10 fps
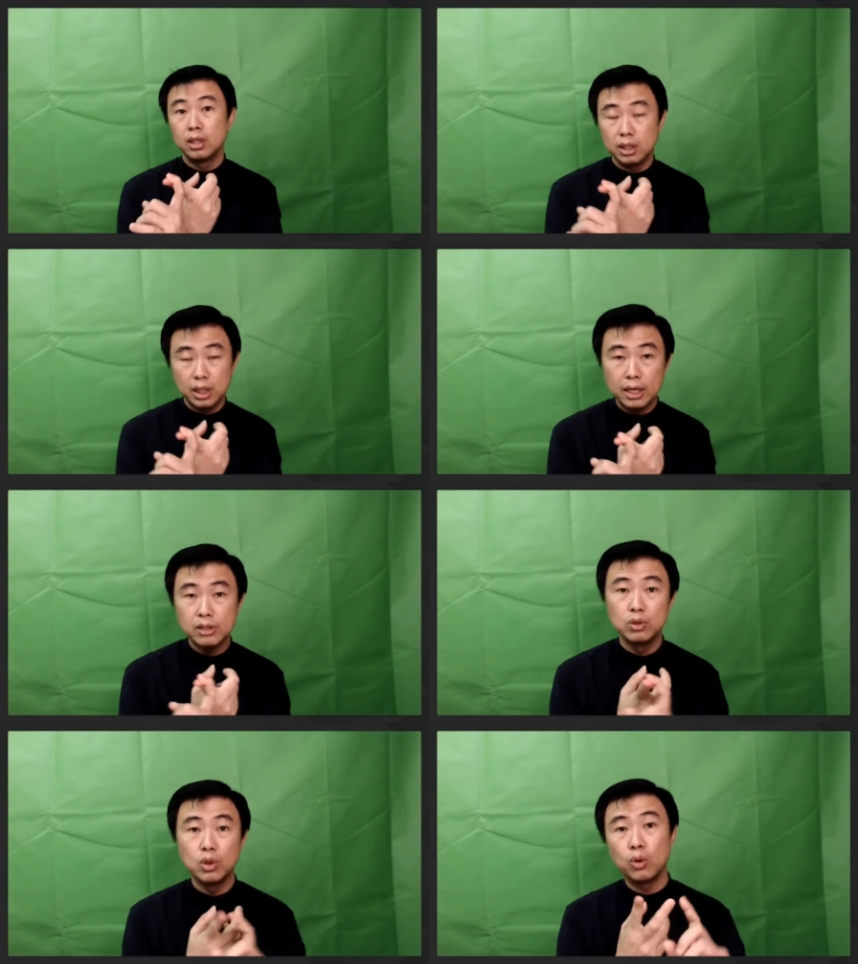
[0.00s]
There's
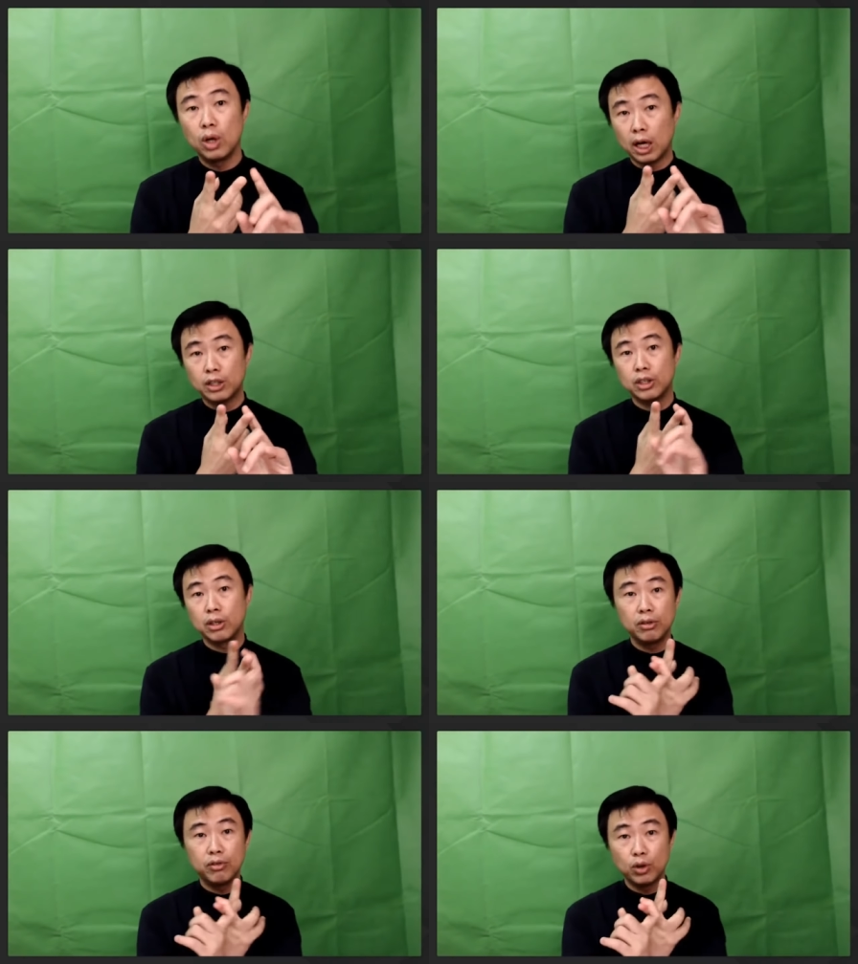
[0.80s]
no
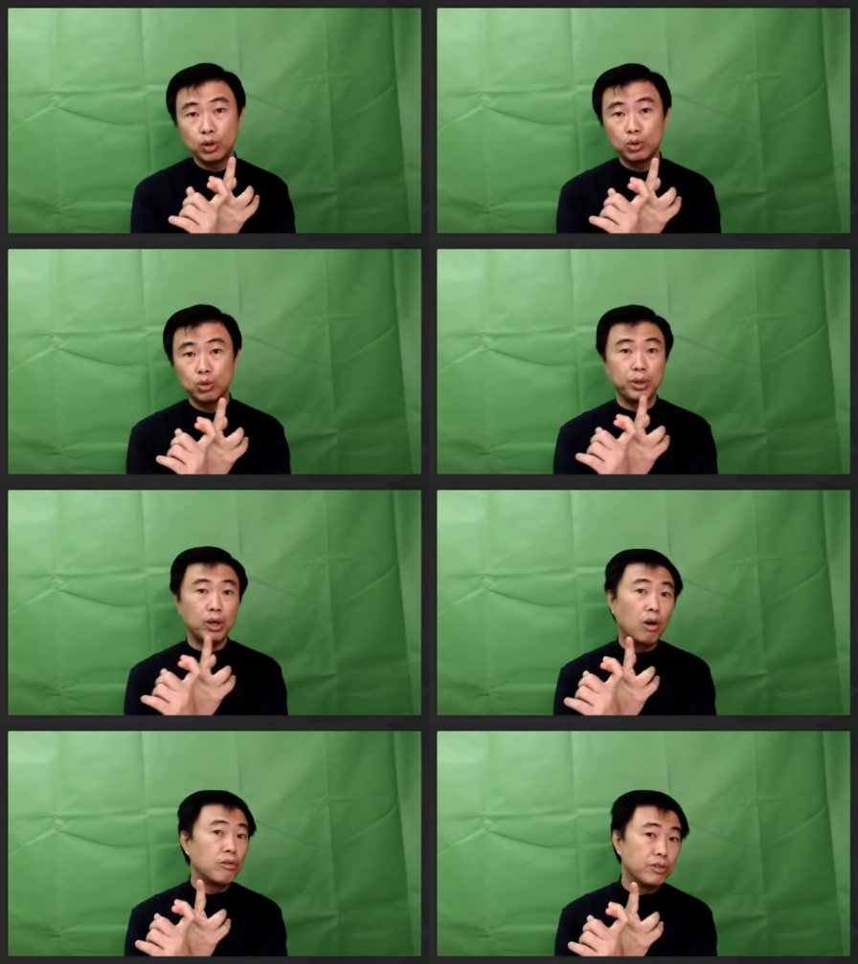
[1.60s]
luxury for you to be
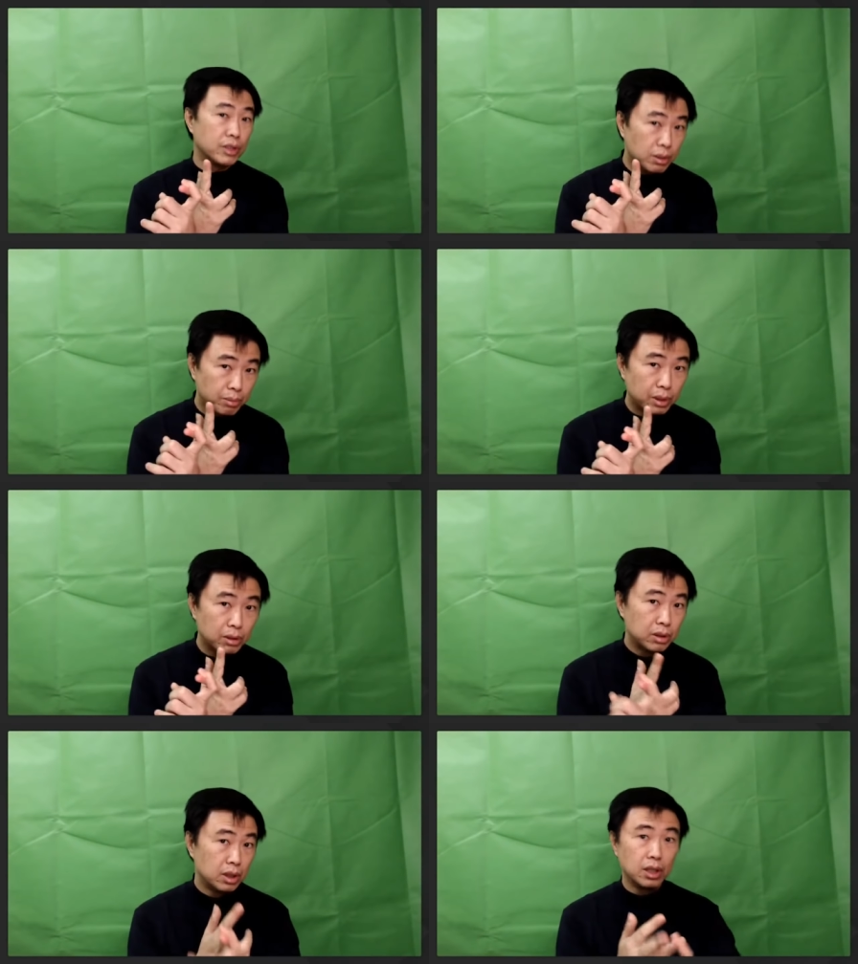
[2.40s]
comfortable
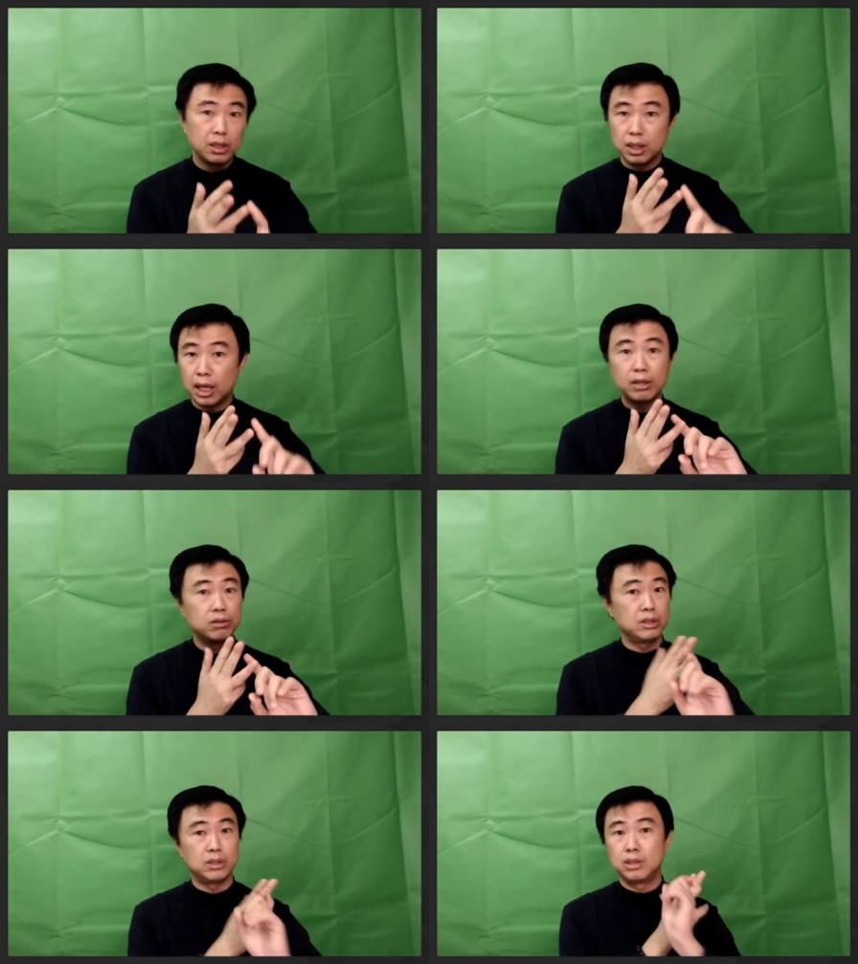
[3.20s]
there
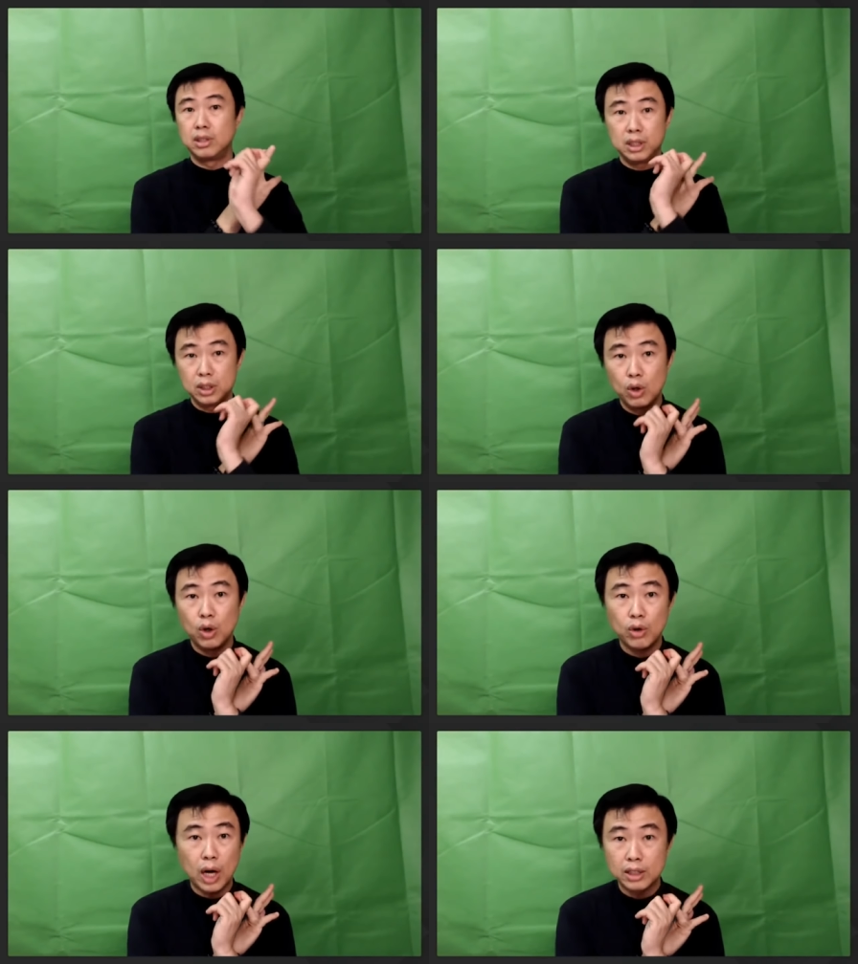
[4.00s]
is zero
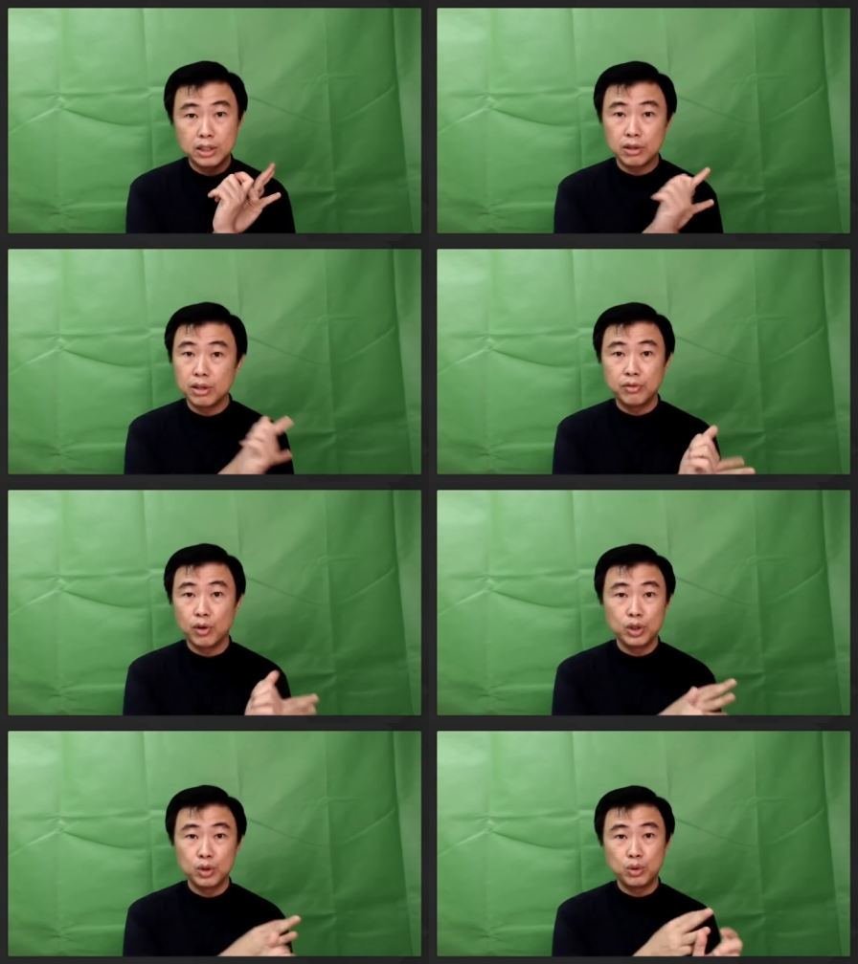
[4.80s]
luxury for
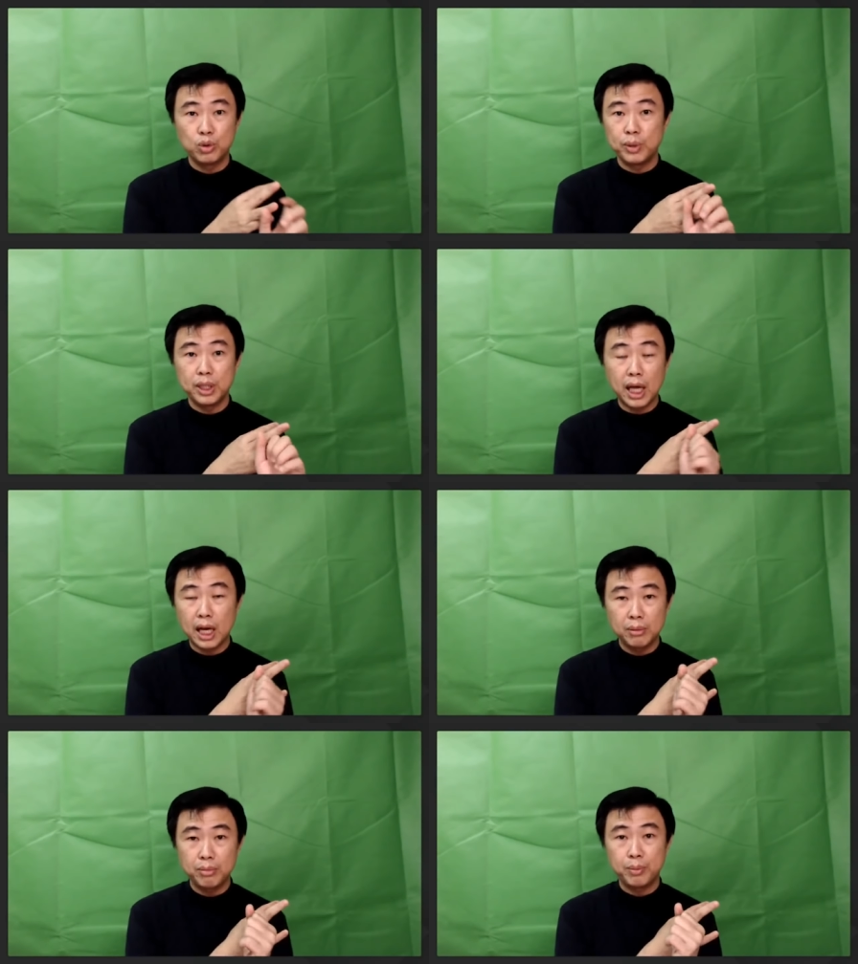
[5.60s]
you to be
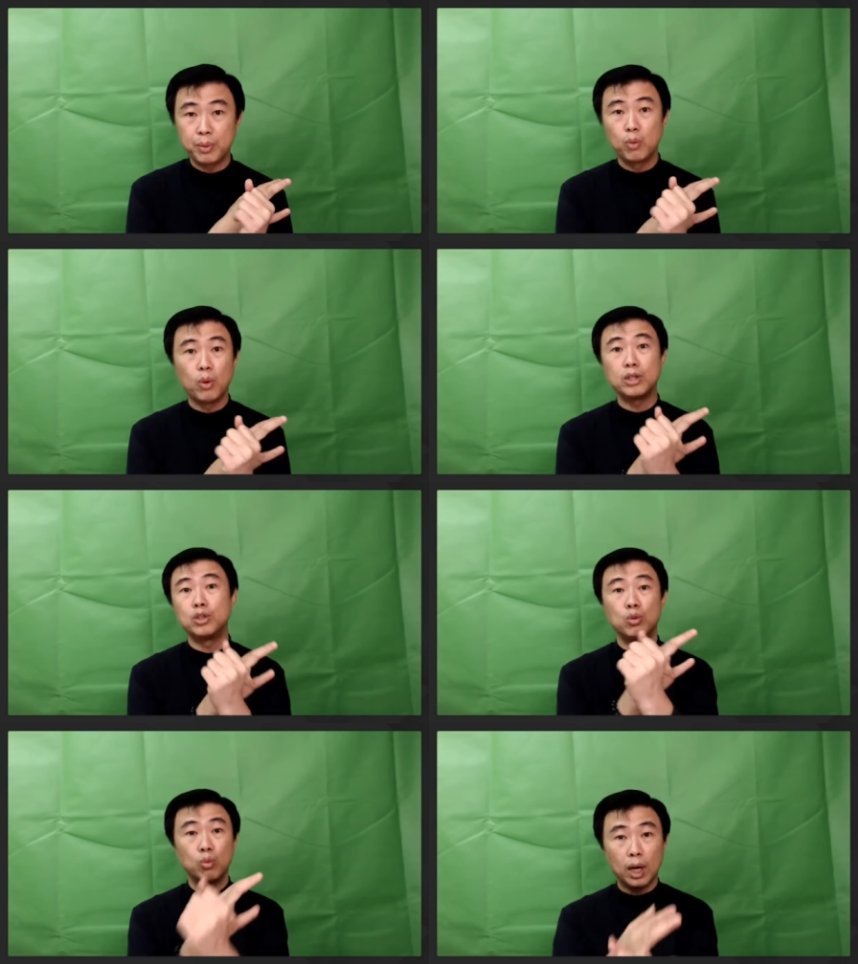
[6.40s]
telling people what
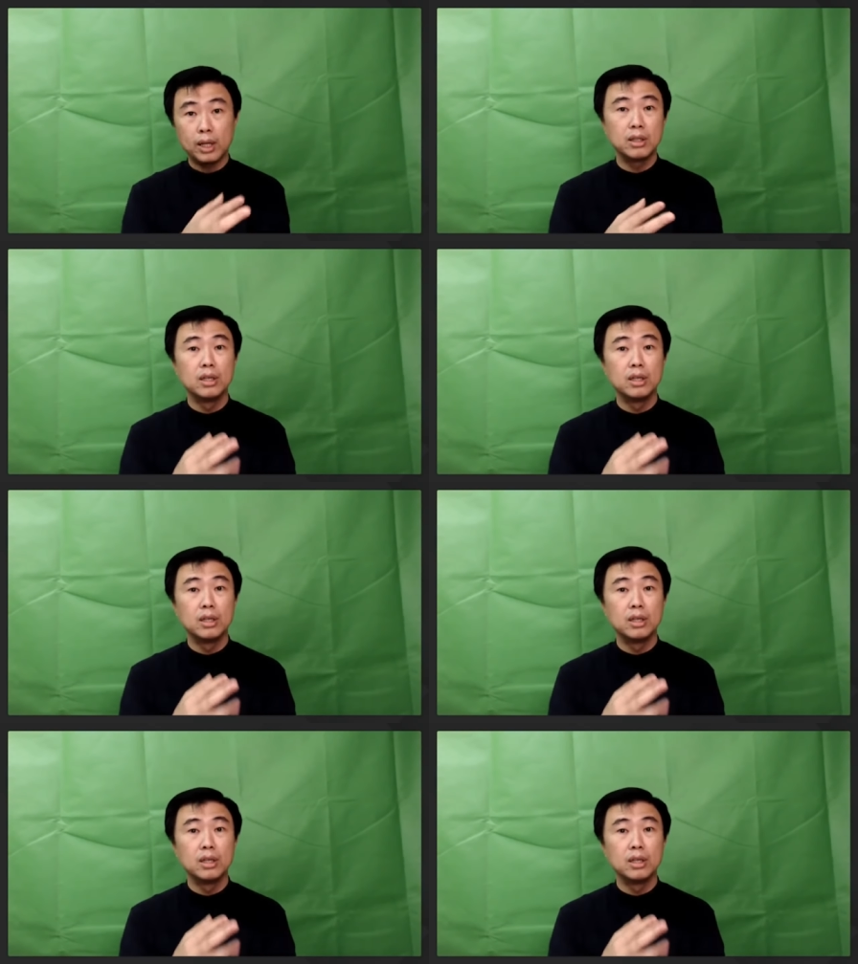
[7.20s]
you want.